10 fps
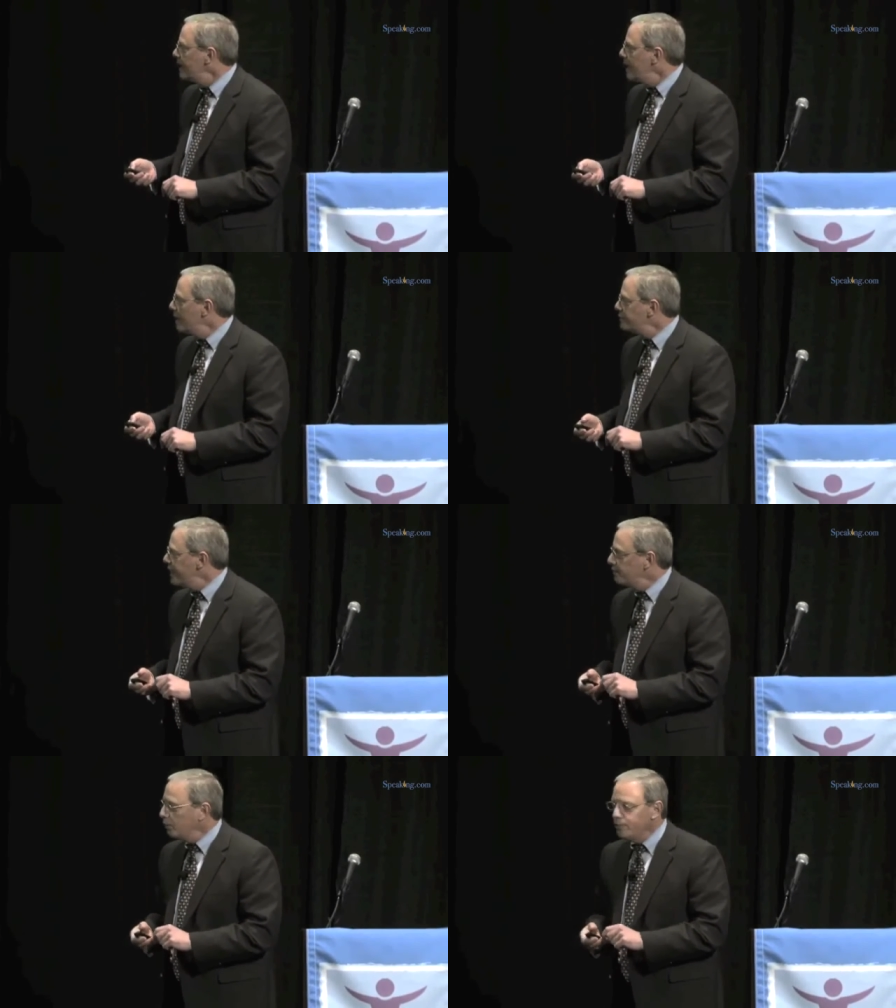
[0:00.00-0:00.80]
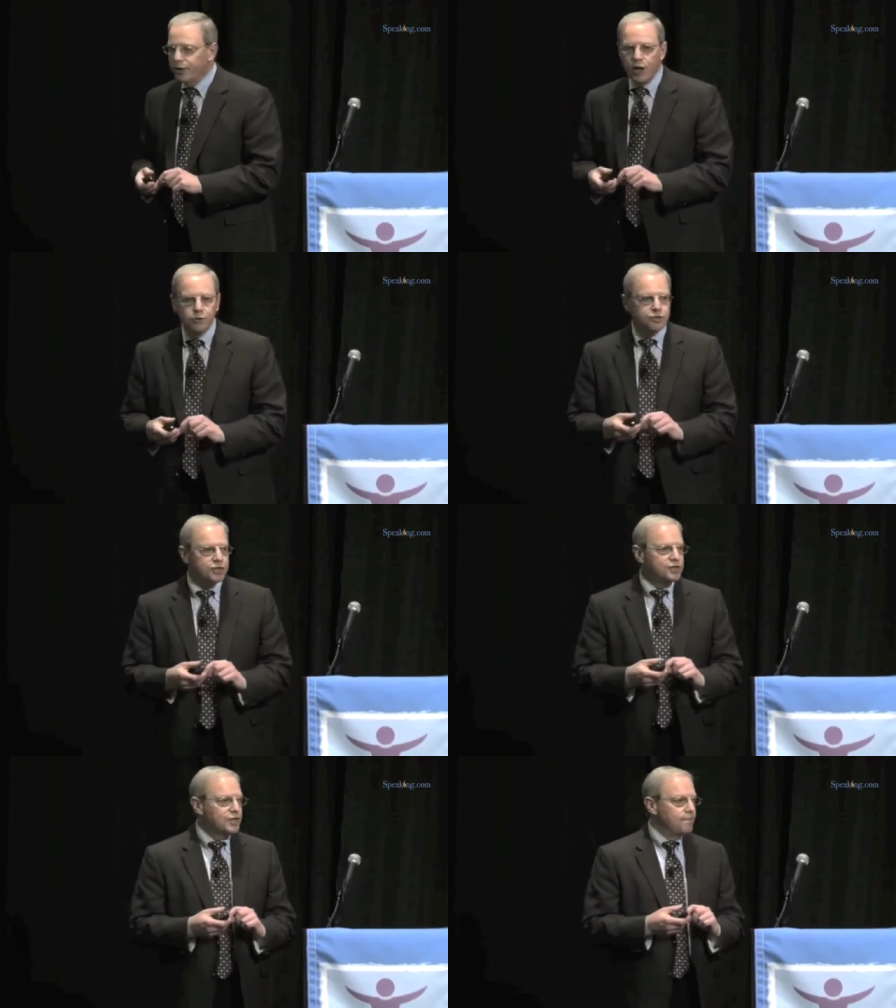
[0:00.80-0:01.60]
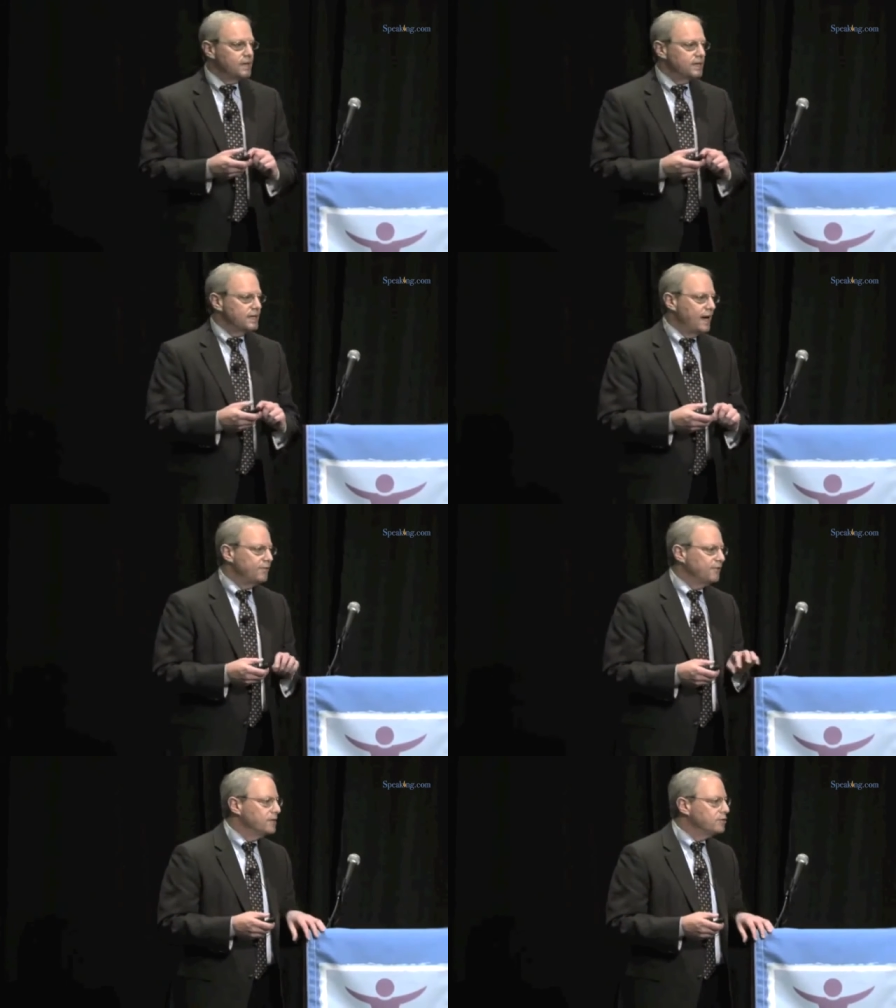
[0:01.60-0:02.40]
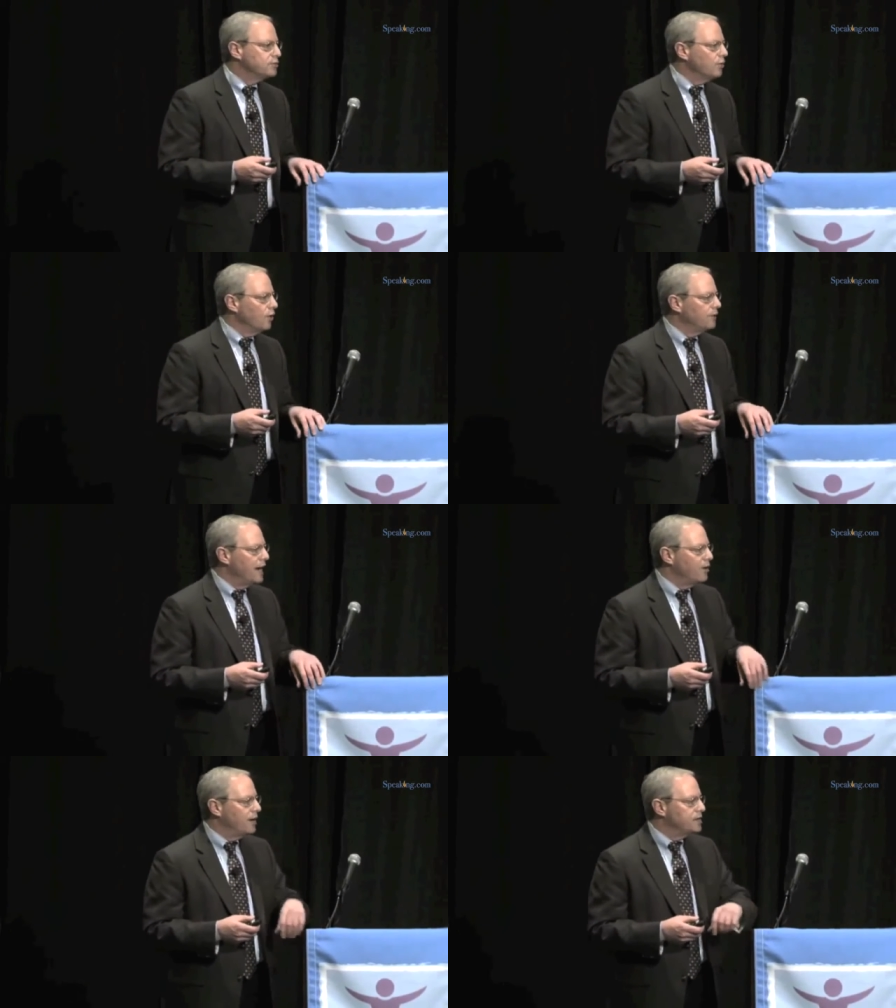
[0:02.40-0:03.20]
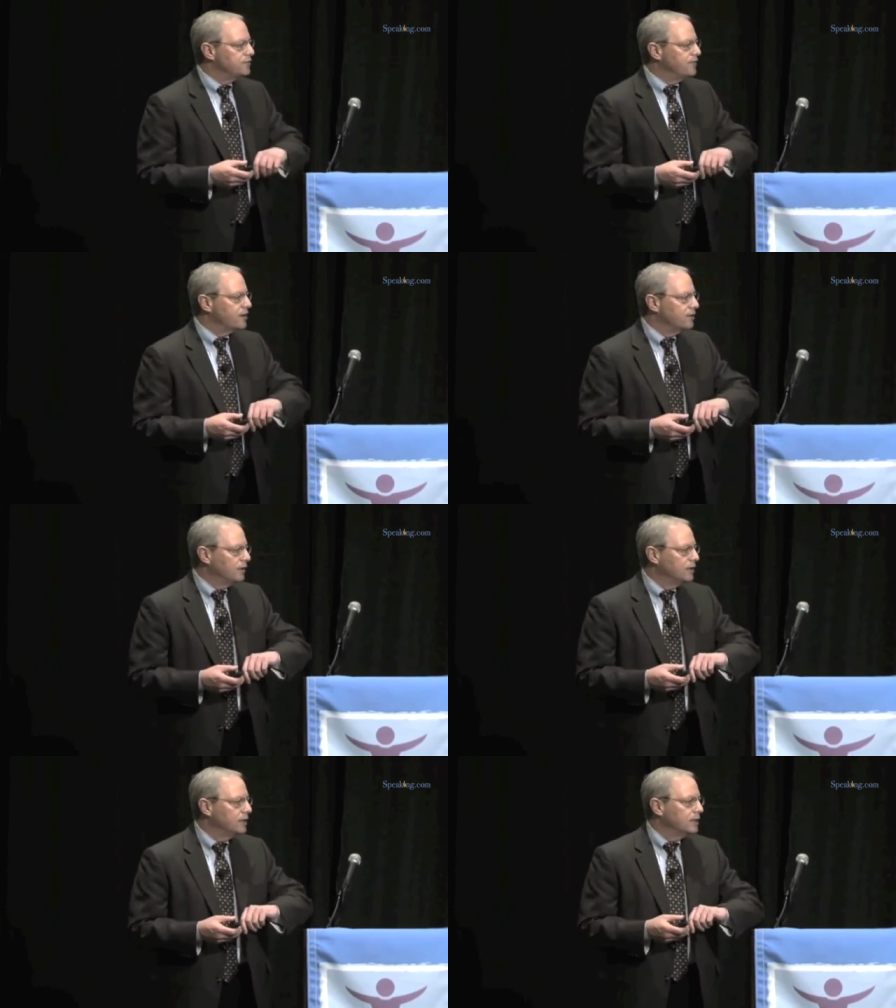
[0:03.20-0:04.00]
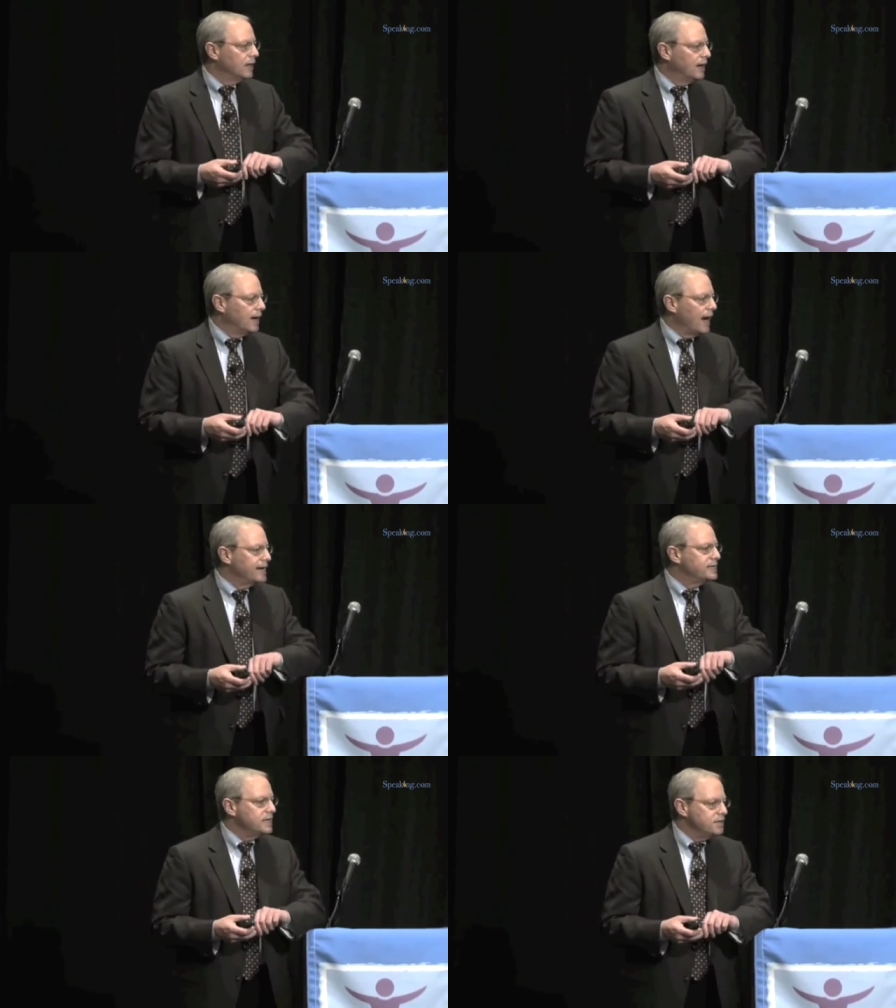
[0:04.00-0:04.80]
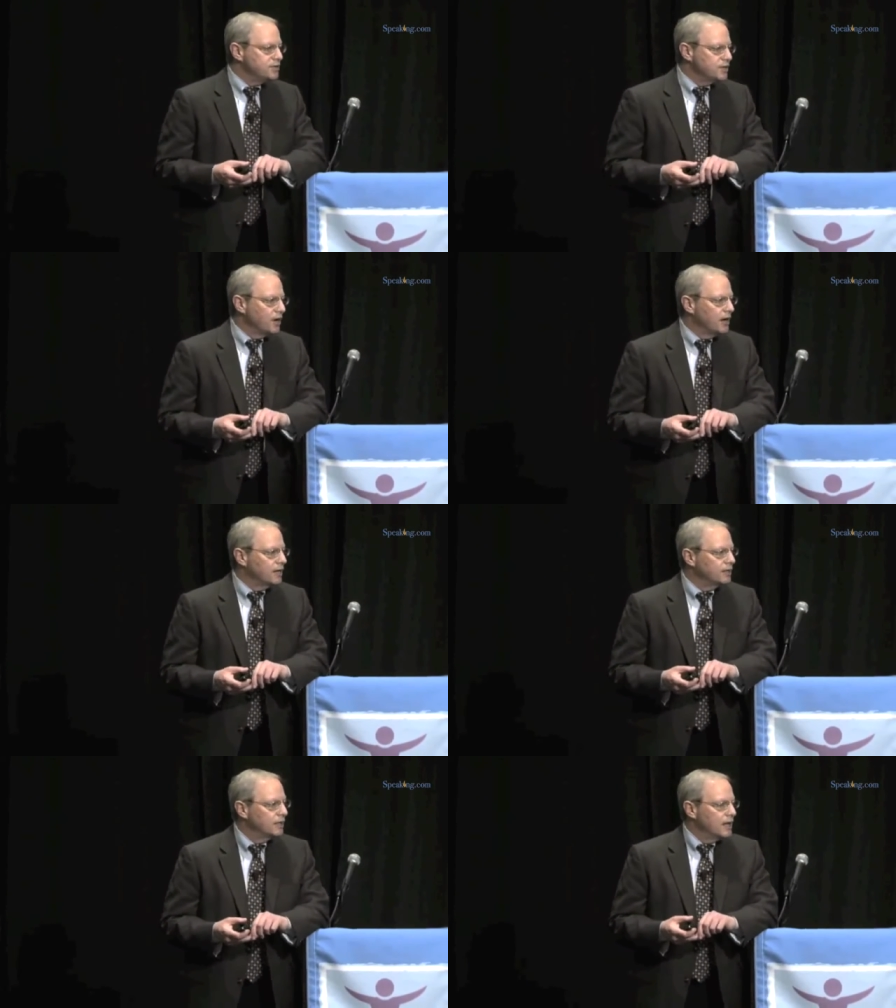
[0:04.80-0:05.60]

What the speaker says: This is David Blumenthal, who's just stepping down from his role now as federal IT czar.